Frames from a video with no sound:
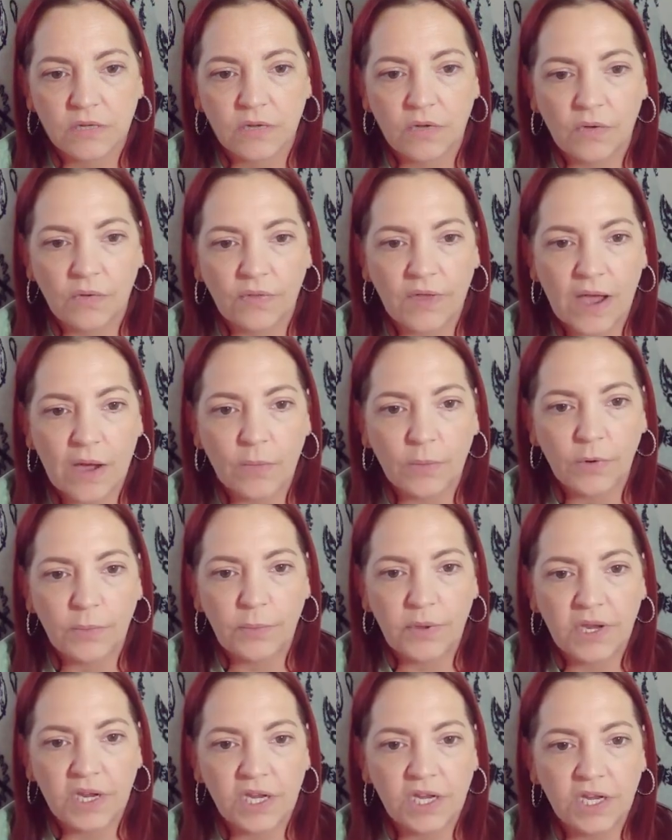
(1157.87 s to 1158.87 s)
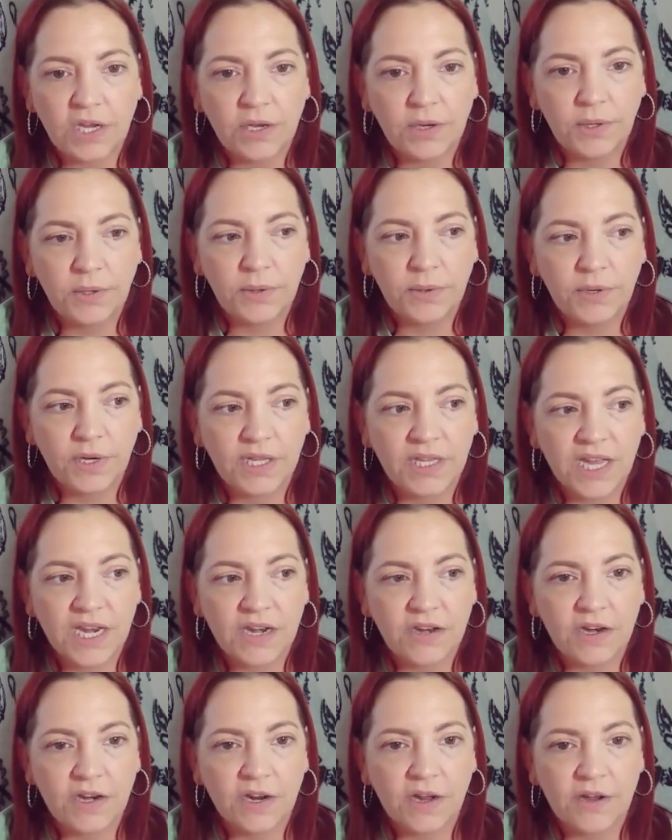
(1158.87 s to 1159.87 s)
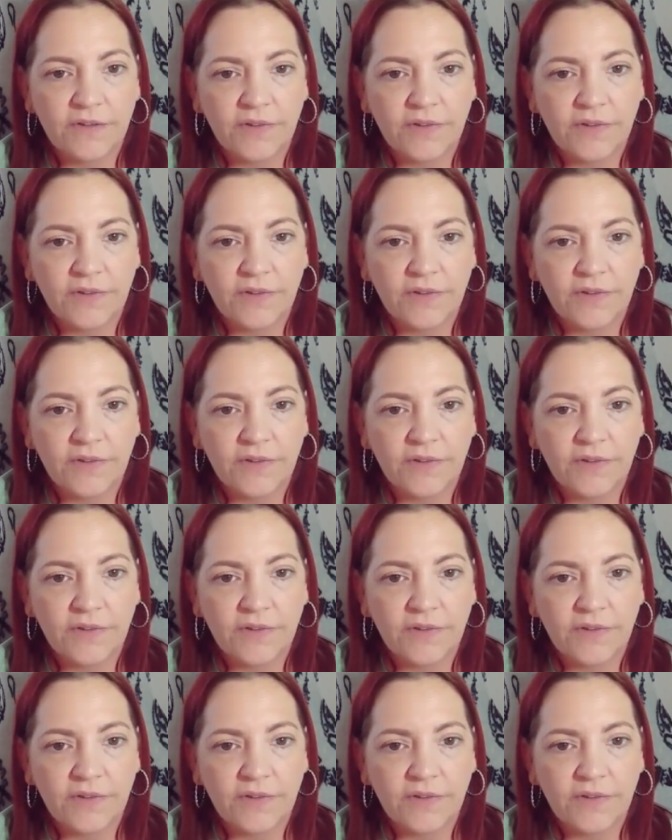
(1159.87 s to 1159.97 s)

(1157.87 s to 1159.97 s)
Oh, that would be cute. And then, you know,